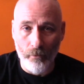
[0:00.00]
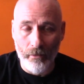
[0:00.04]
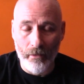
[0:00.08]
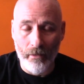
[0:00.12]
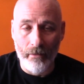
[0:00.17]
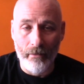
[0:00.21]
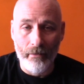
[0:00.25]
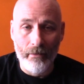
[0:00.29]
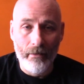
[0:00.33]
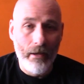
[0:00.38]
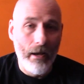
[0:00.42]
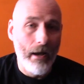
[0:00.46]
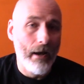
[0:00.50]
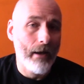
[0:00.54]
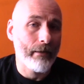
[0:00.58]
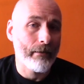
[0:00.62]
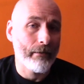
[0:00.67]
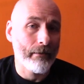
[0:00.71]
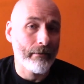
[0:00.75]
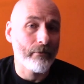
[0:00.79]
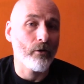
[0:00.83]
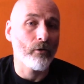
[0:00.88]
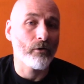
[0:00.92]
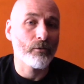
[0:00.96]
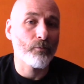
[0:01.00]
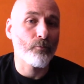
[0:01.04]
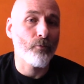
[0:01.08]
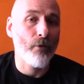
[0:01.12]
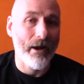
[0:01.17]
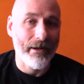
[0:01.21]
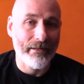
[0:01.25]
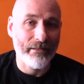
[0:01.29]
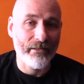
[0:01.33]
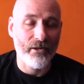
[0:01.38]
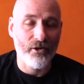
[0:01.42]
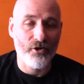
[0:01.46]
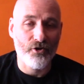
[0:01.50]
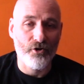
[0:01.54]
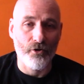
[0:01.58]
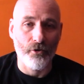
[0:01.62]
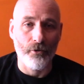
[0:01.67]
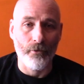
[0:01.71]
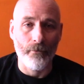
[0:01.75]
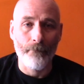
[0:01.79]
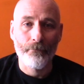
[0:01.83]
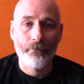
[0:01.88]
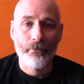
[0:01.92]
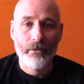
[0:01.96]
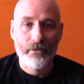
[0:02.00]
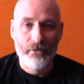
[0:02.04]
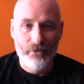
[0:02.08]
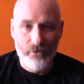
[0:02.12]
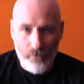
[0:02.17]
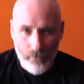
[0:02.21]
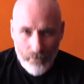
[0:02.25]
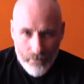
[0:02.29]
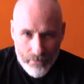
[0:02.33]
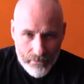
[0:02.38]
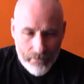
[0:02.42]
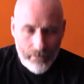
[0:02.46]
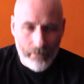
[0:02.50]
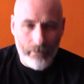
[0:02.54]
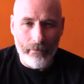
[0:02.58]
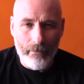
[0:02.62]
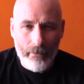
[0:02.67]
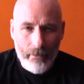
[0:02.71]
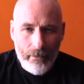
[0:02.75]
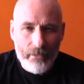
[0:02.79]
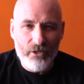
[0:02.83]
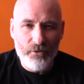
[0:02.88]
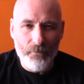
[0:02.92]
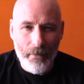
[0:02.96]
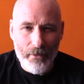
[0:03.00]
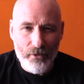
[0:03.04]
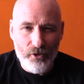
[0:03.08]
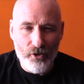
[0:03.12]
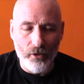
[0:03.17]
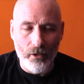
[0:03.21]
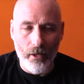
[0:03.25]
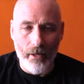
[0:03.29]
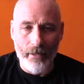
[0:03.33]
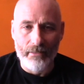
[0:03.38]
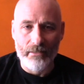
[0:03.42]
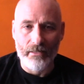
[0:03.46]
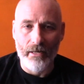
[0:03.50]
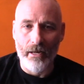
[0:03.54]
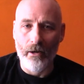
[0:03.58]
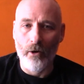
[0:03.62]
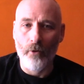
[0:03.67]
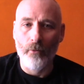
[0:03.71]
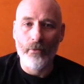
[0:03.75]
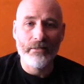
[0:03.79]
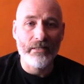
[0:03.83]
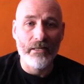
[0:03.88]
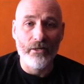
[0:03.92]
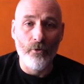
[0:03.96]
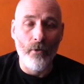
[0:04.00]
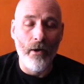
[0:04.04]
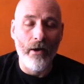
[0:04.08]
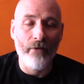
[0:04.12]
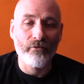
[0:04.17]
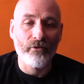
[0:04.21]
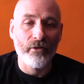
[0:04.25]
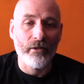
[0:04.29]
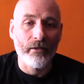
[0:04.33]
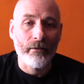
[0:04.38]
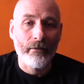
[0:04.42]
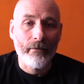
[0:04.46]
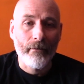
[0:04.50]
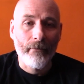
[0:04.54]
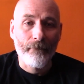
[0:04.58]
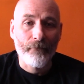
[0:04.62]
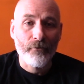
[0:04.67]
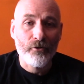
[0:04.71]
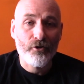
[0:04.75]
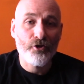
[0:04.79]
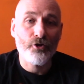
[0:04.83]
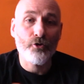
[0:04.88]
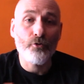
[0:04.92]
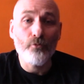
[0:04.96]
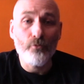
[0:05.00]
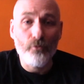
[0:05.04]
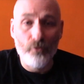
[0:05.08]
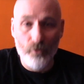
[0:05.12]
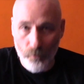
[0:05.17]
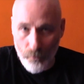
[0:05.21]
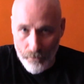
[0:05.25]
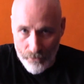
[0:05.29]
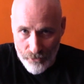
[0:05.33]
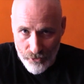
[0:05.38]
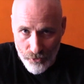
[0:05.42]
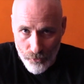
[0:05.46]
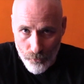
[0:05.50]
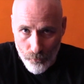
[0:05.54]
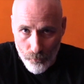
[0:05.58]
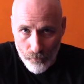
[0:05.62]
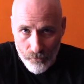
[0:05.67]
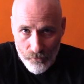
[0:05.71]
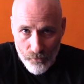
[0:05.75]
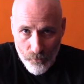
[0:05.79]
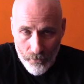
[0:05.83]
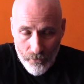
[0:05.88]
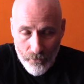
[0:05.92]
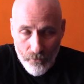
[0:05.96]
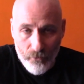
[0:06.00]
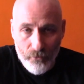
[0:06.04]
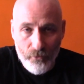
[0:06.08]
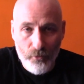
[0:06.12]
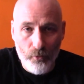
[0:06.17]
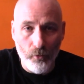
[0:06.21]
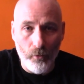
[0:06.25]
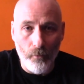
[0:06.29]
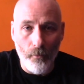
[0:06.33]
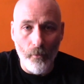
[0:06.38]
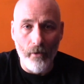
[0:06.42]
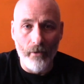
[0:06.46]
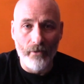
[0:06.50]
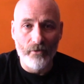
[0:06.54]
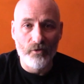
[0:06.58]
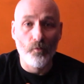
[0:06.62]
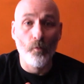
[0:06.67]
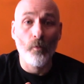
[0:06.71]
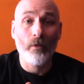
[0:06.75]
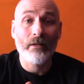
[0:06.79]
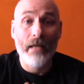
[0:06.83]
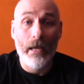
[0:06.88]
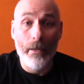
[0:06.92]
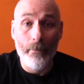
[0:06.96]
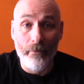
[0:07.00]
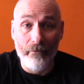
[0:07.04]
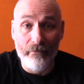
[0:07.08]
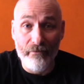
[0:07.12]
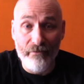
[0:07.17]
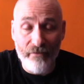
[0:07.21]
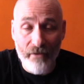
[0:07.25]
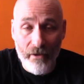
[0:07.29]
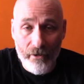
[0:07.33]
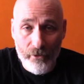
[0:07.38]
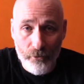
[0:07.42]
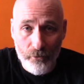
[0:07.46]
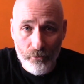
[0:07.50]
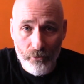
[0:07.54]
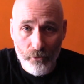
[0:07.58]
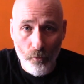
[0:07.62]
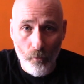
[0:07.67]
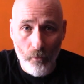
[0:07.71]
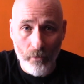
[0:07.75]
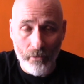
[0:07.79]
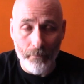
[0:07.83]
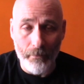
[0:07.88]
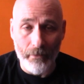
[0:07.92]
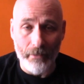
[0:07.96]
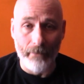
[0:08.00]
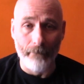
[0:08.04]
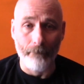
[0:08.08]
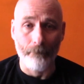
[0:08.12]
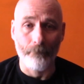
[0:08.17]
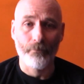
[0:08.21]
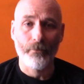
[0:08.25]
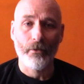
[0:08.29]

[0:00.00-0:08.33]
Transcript: when a, an adult practitioner starts to specialize, I always say you have to Choose which tools are in your toolbox, what type of fighter you want to be.